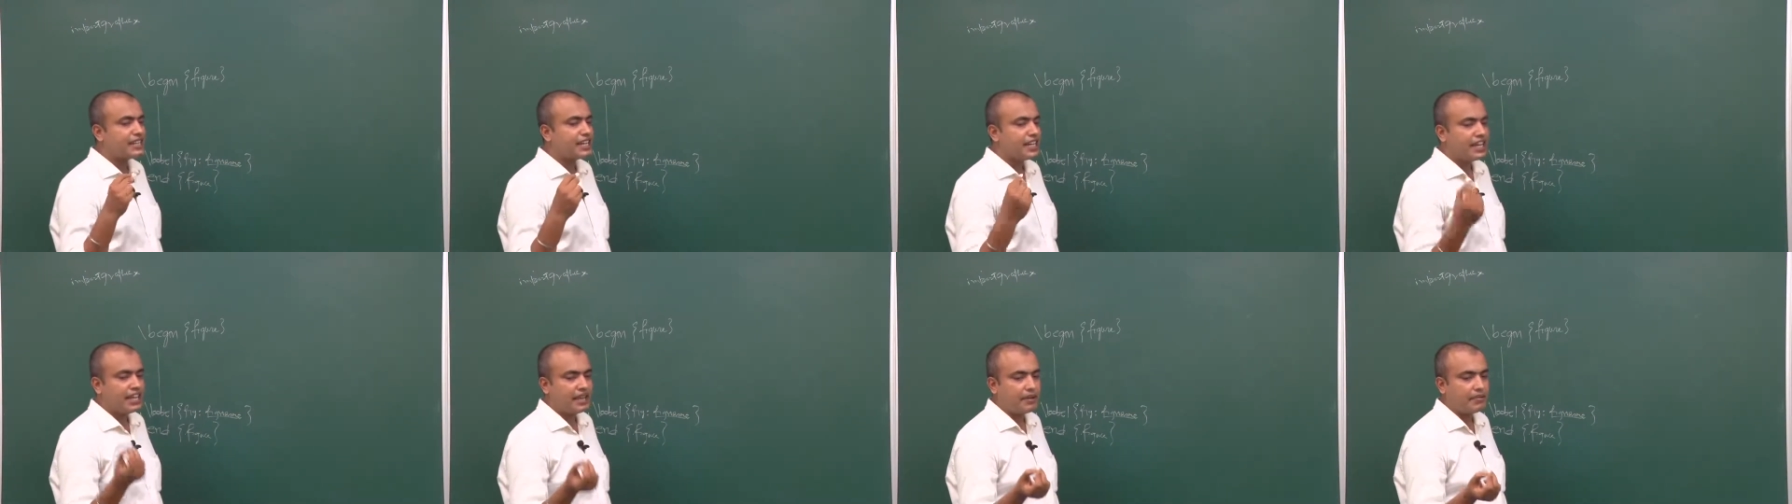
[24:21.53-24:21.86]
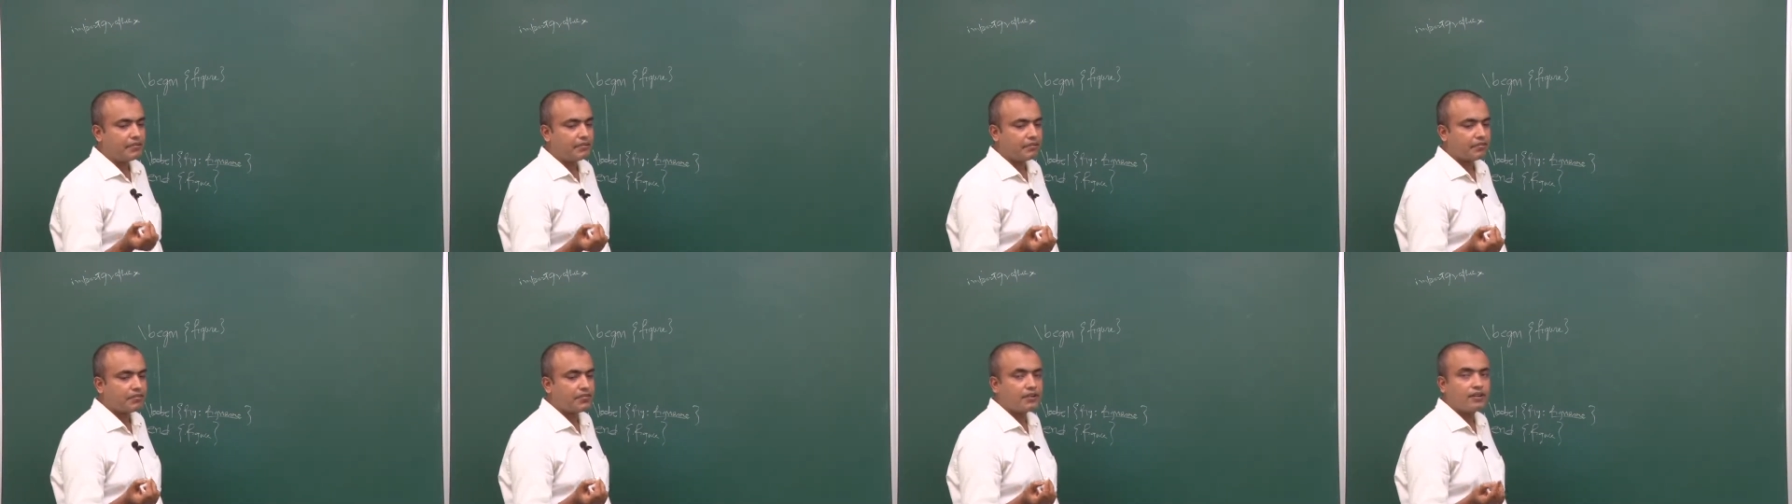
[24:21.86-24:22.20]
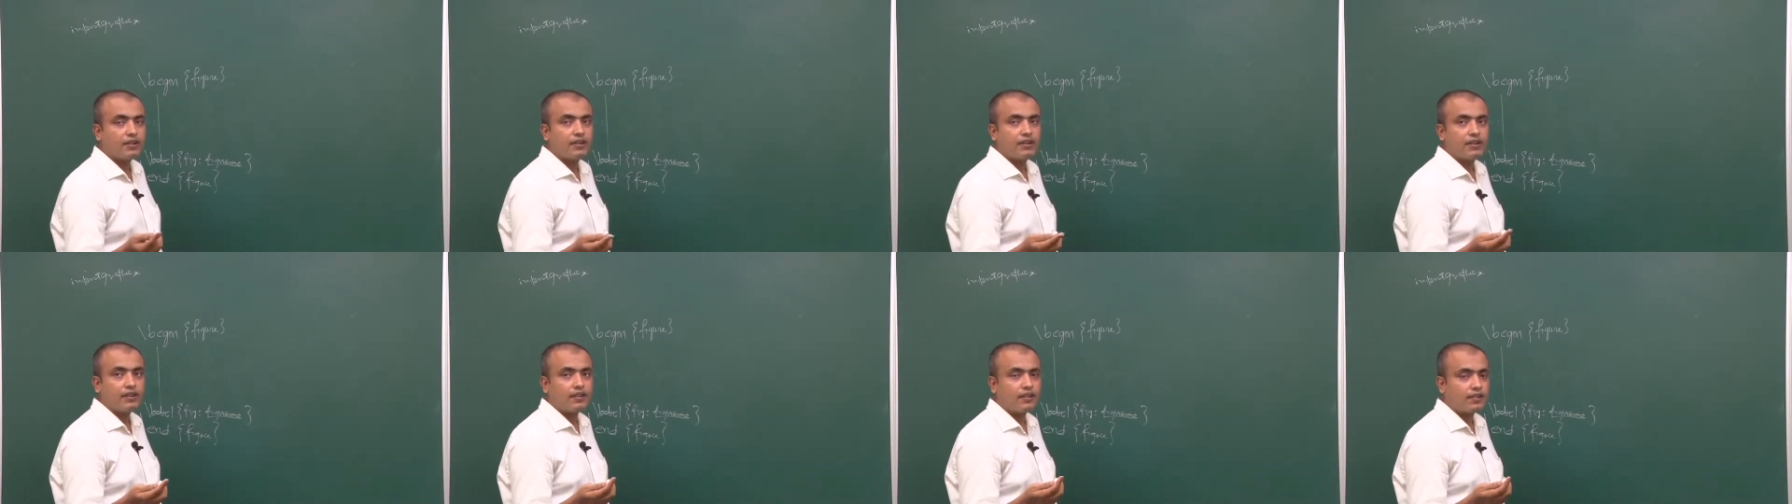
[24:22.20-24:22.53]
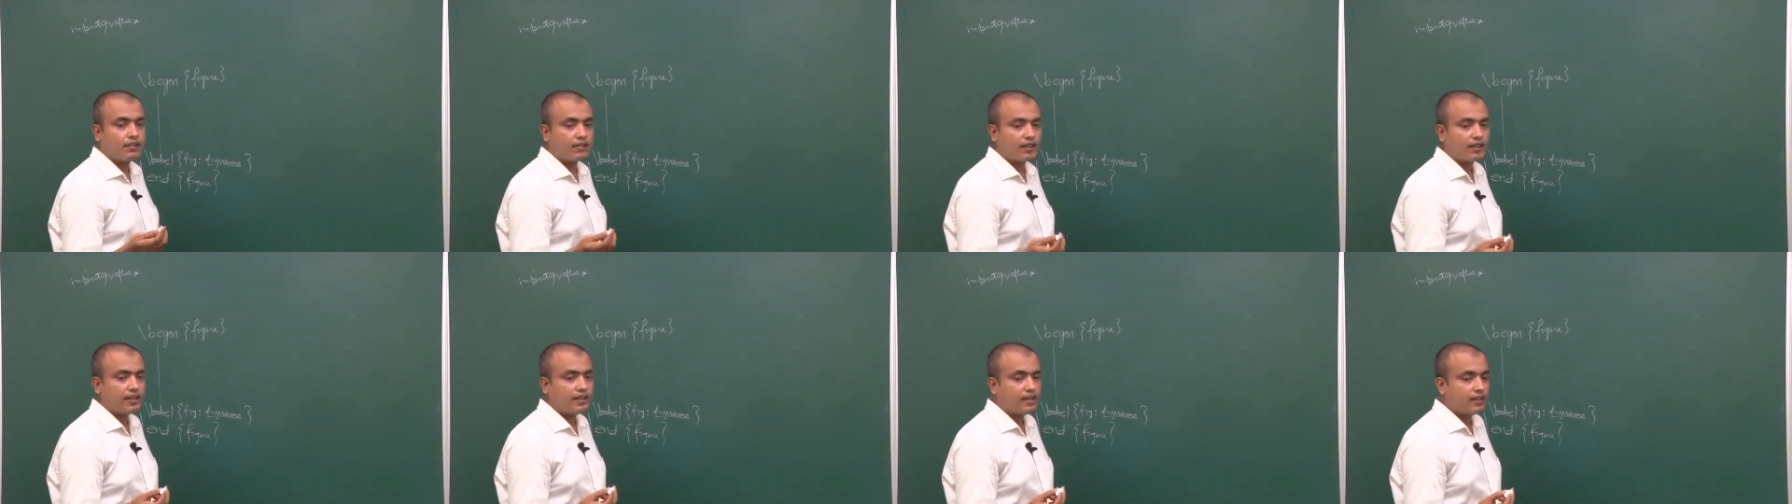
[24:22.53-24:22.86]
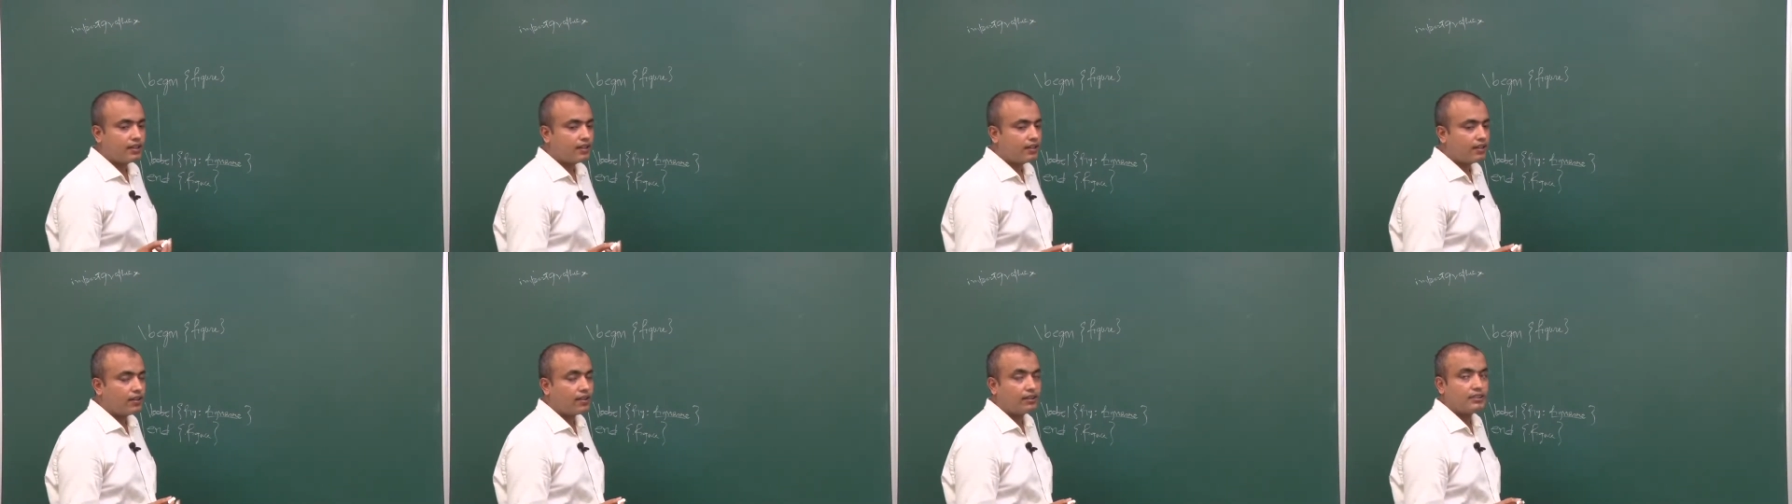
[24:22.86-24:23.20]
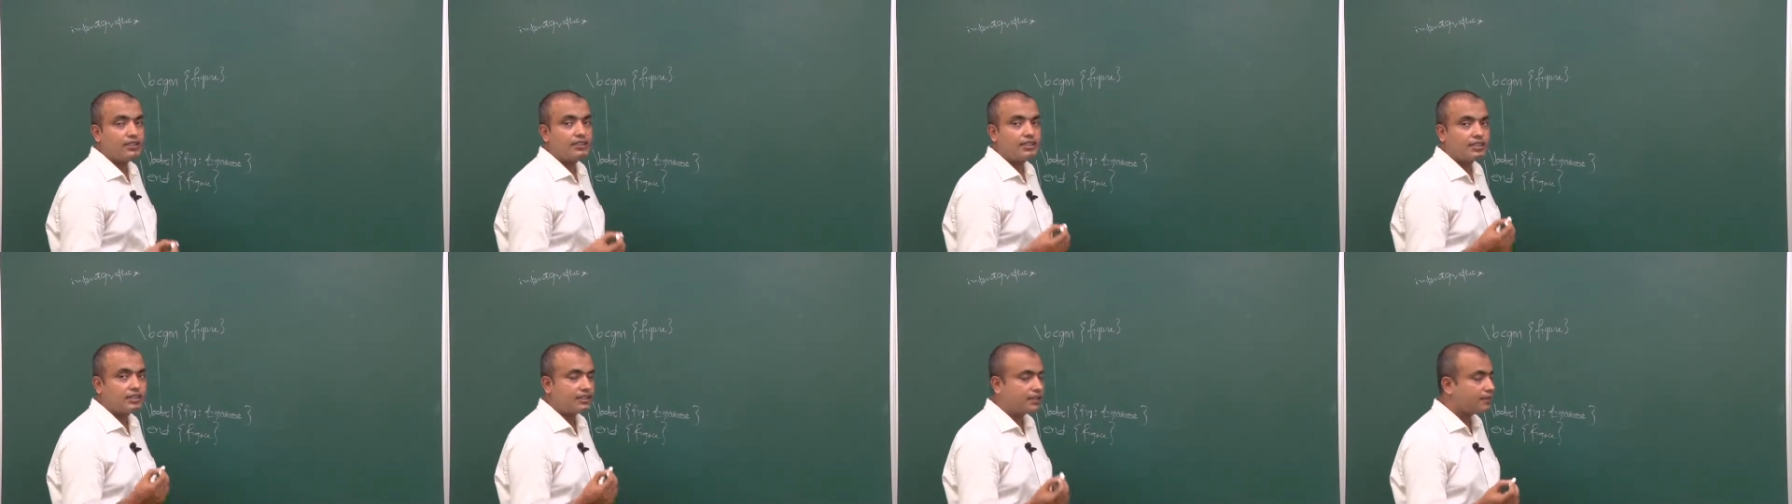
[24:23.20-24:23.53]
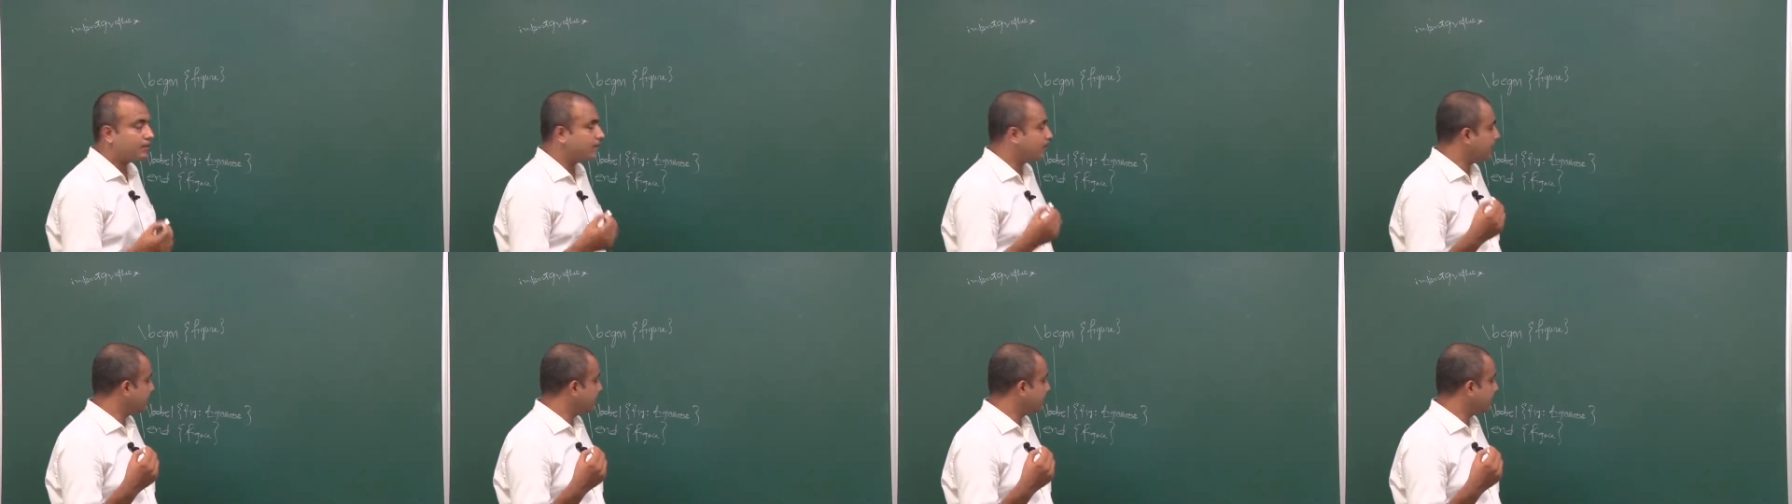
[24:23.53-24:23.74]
name, okay, or the theorem name